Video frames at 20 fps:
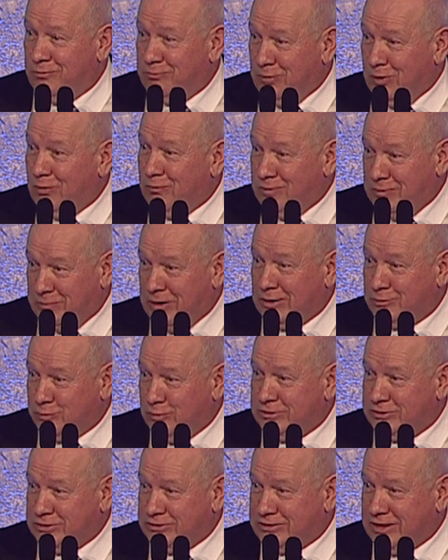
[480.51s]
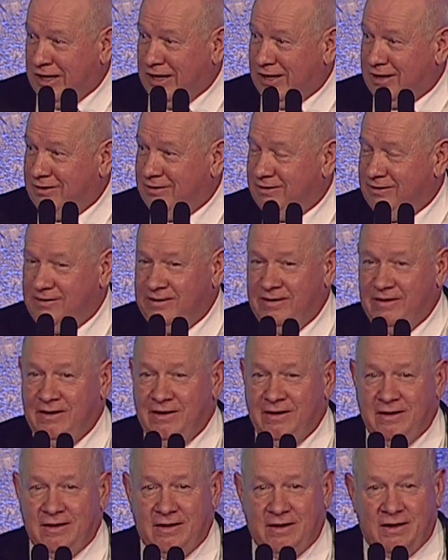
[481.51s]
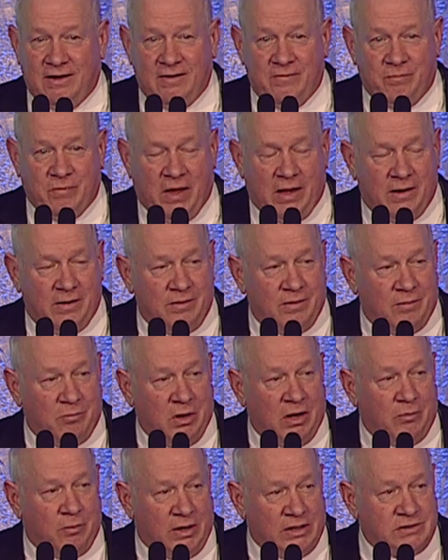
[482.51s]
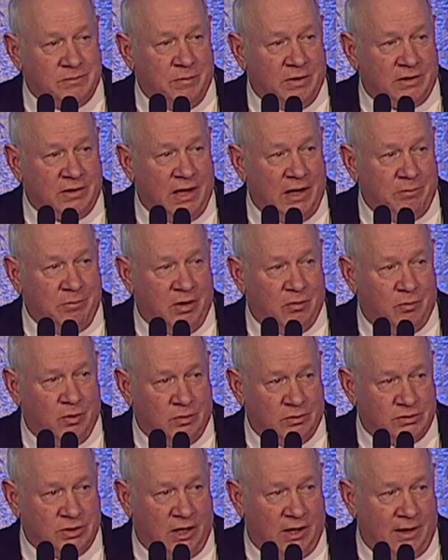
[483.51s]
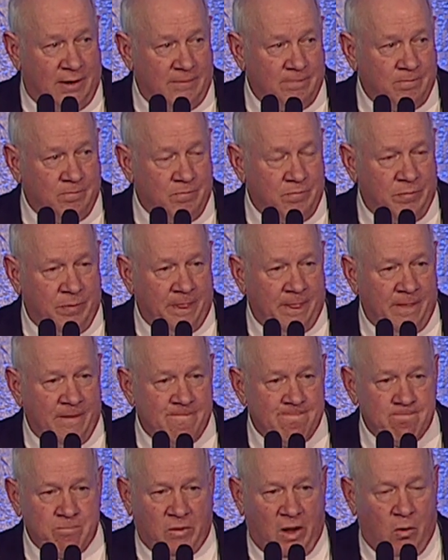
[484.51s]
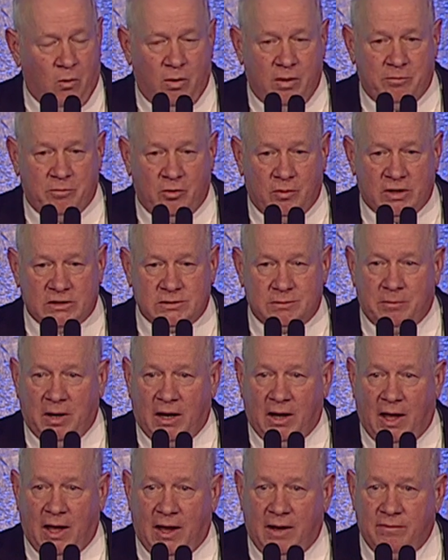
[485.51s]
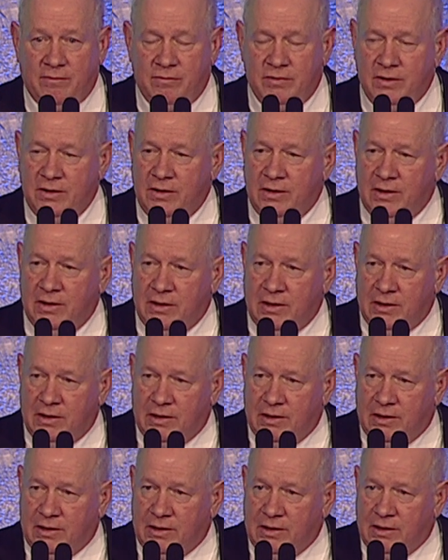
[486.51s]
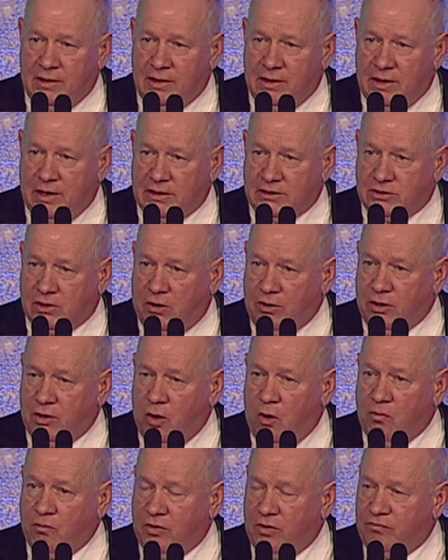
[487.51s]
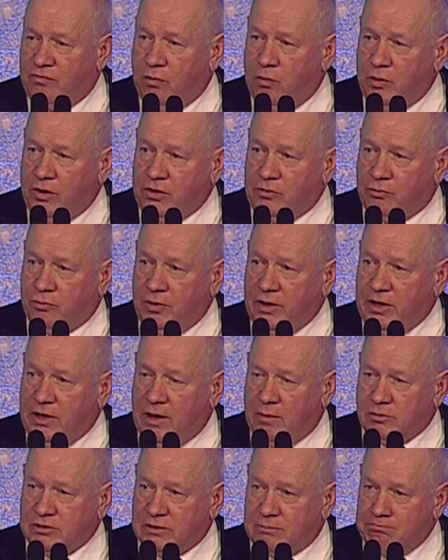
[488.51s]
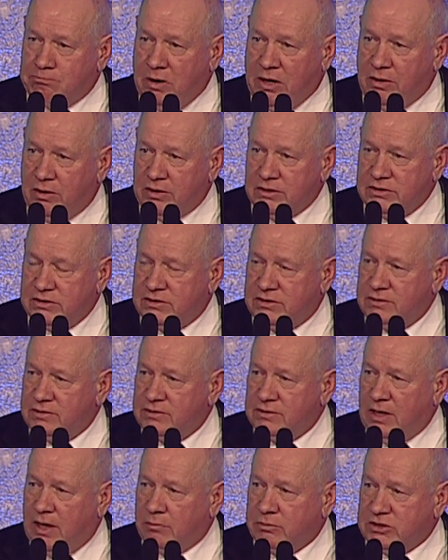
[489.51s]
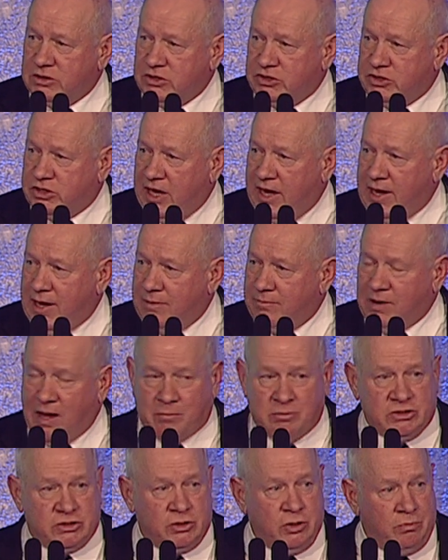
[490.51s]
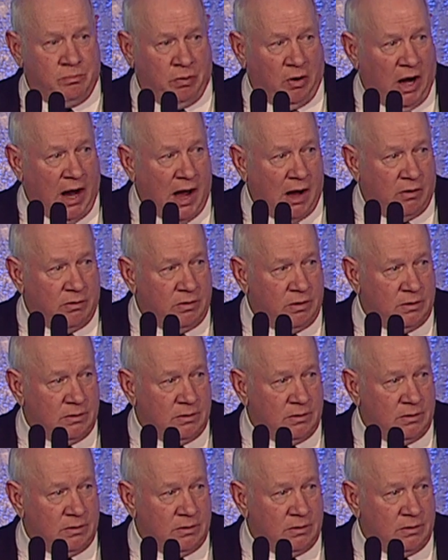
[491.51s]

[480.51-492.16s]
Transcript: movie, but that's what she said. And Billy Ray Smith gave me a real job. I owe him the rest of my life. I started over at 43. I was embarrassed. I was ashamed. I was too proud.